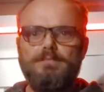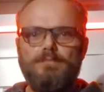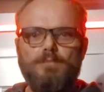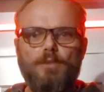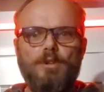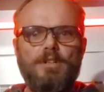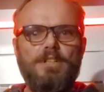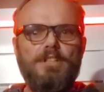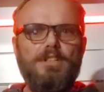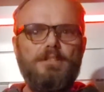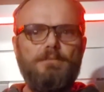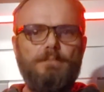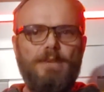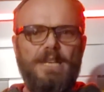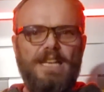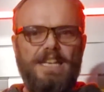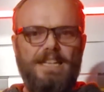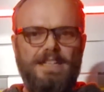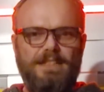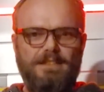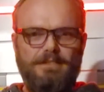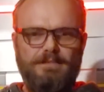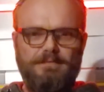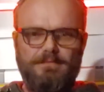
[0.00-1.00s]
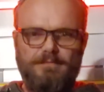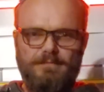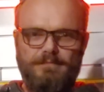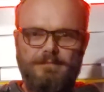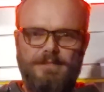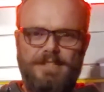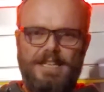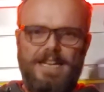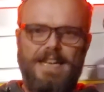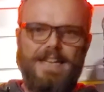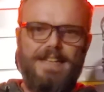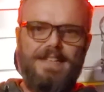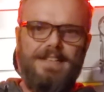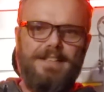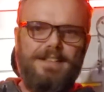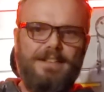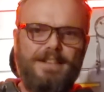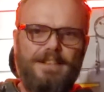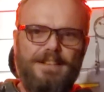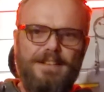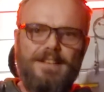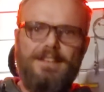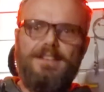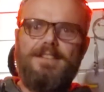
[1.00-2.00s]
What do you mean? Okay?
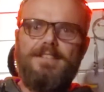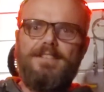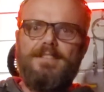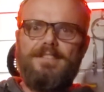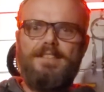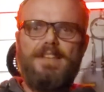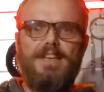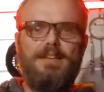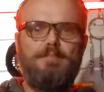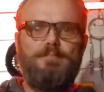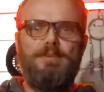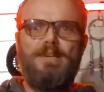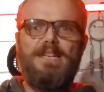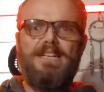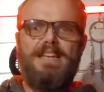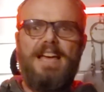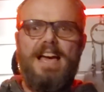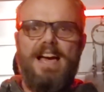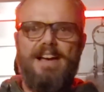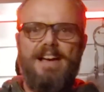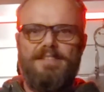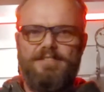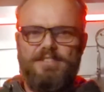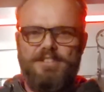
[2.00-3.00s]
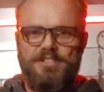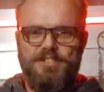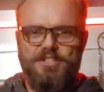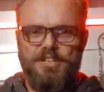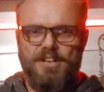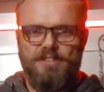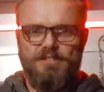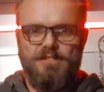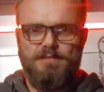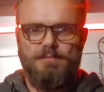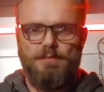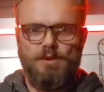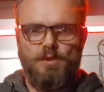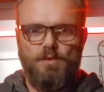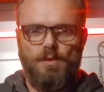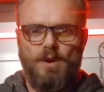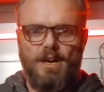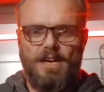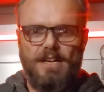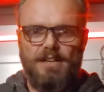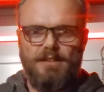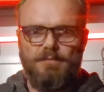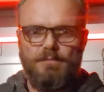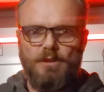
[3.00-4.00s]
They've been having Jerry
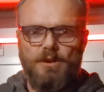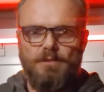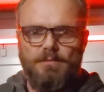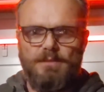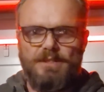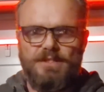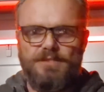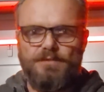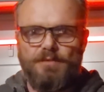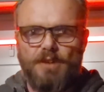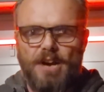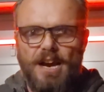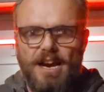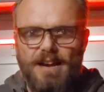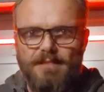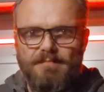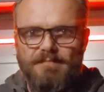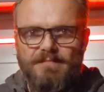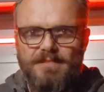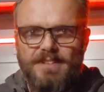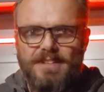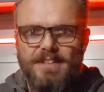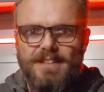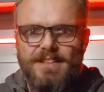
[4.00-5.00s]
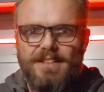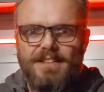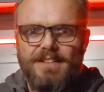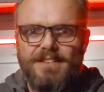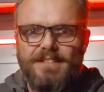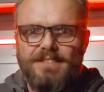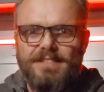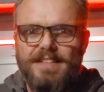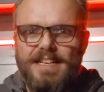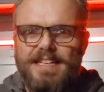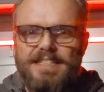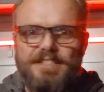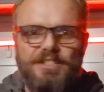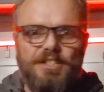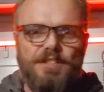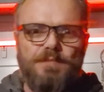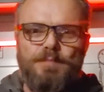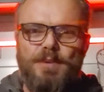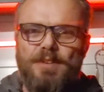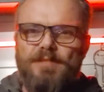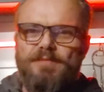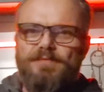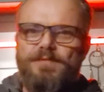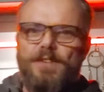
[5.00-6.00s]
Maguire moments, Rob. They
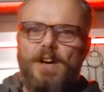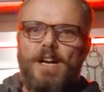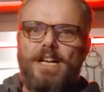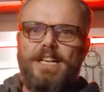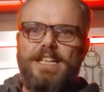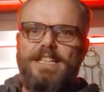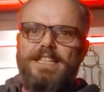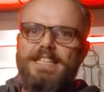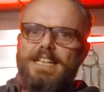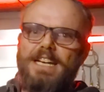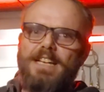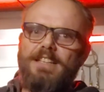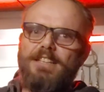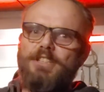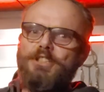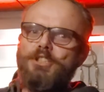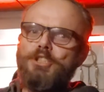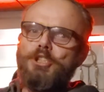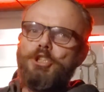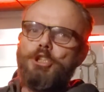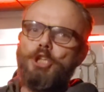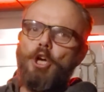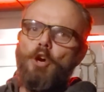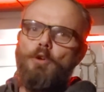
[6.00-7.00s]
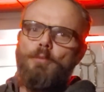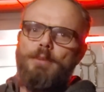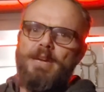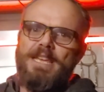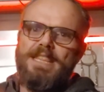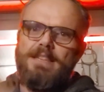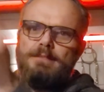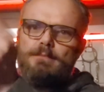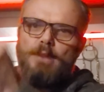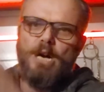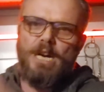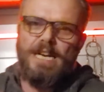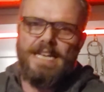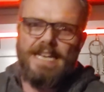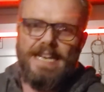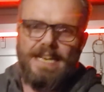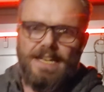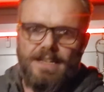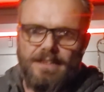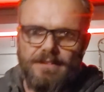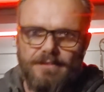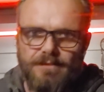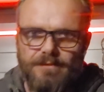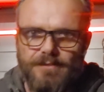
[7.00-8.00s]
just been fucking yelling, "Show me the money,"
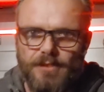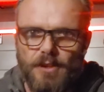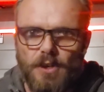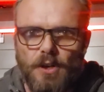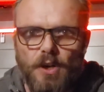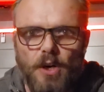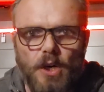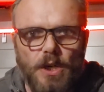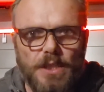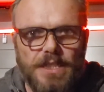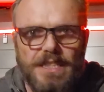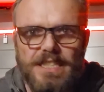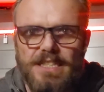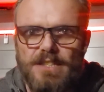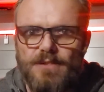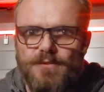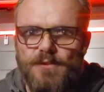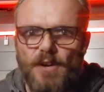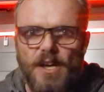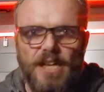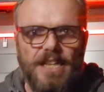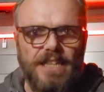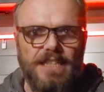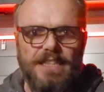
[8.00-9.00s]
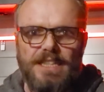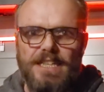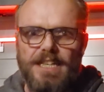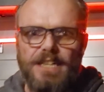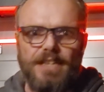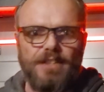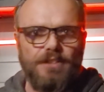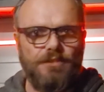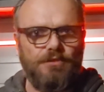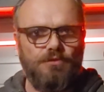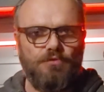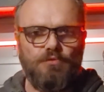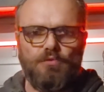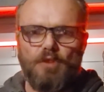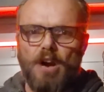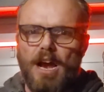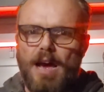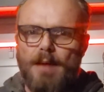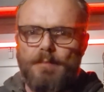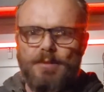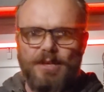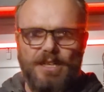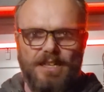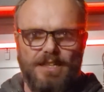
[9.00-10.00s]
for all these fucking years,
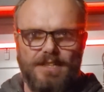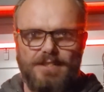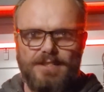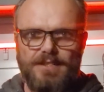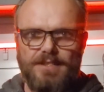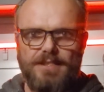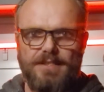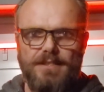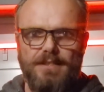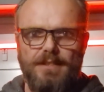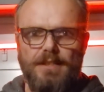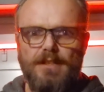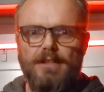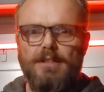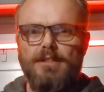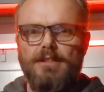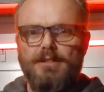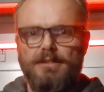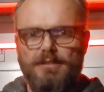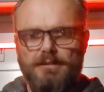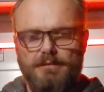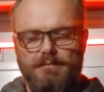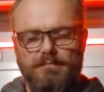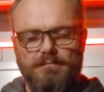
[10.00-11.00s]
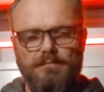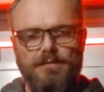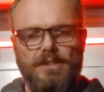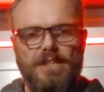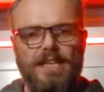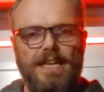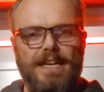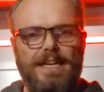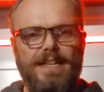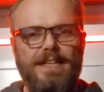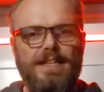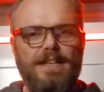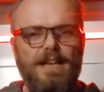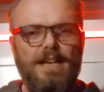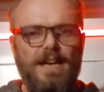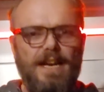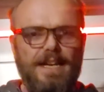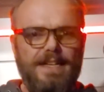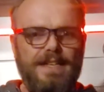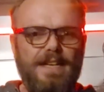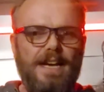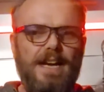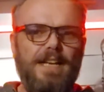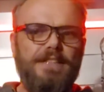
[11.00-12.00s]
robbing us. Okay?
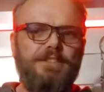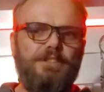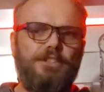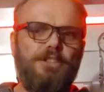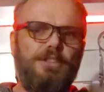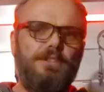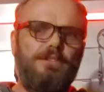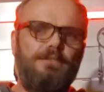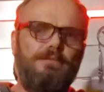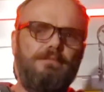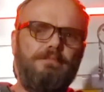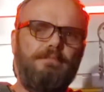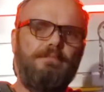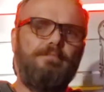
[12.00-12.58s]
I got you.